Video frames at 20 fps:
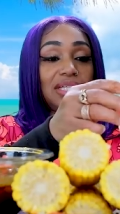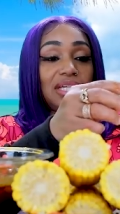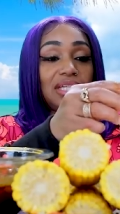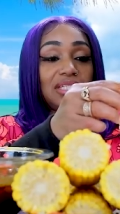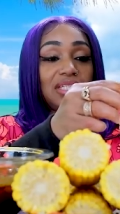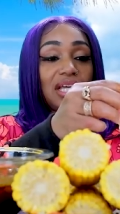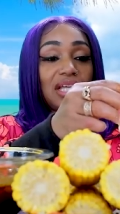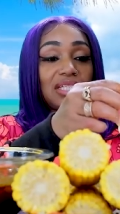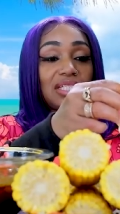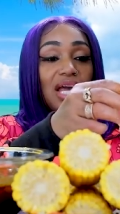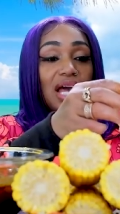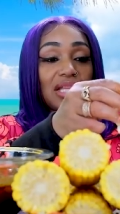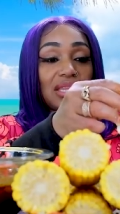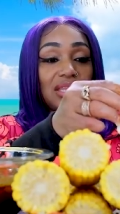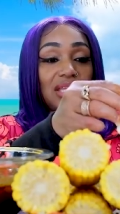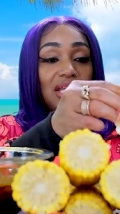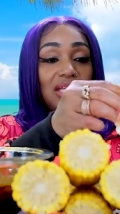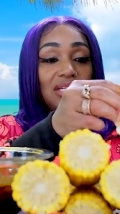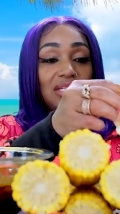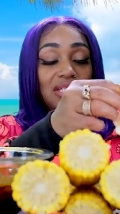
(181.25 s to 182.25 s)
did a TikTok
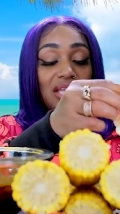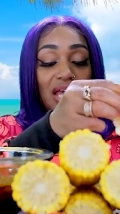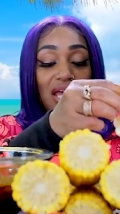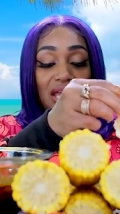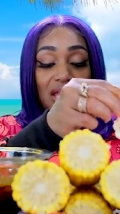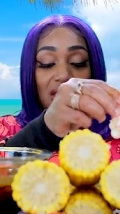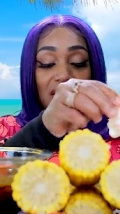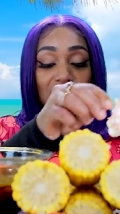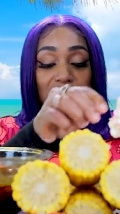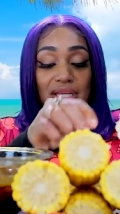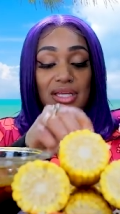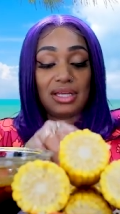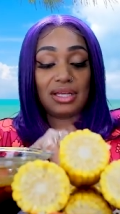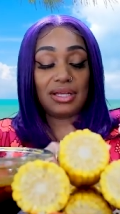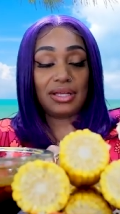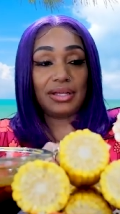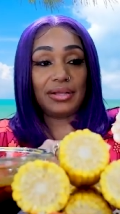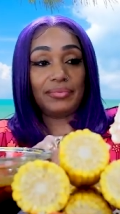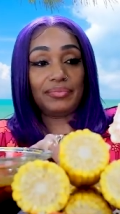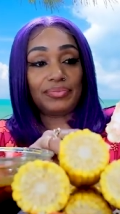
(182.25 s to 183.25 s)
thing today.
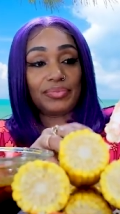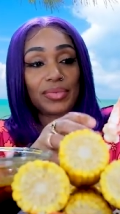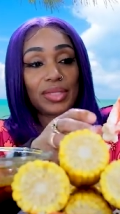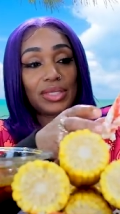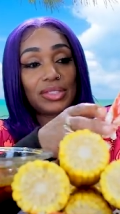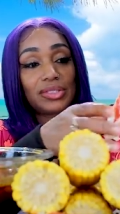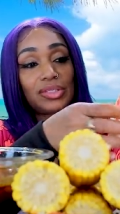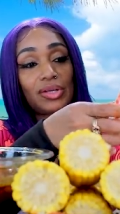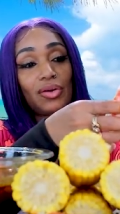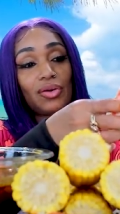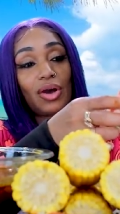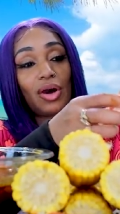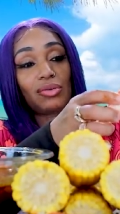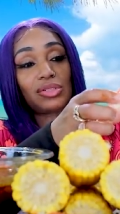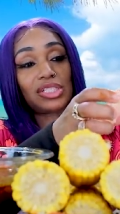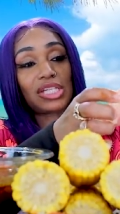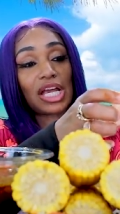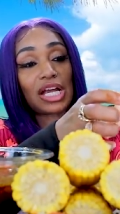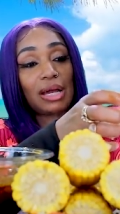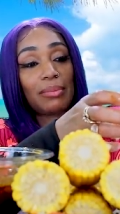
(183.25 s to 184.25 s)
So go
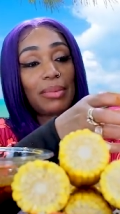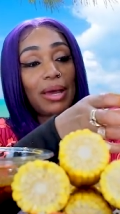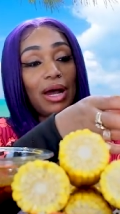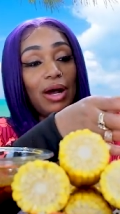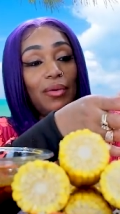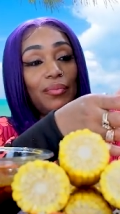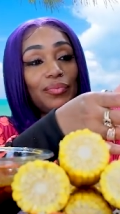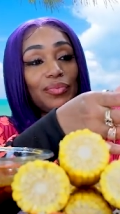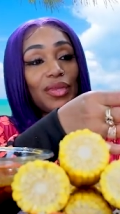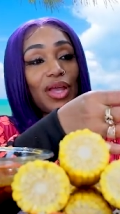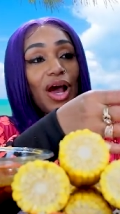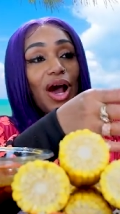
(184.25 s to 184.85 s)
check them out.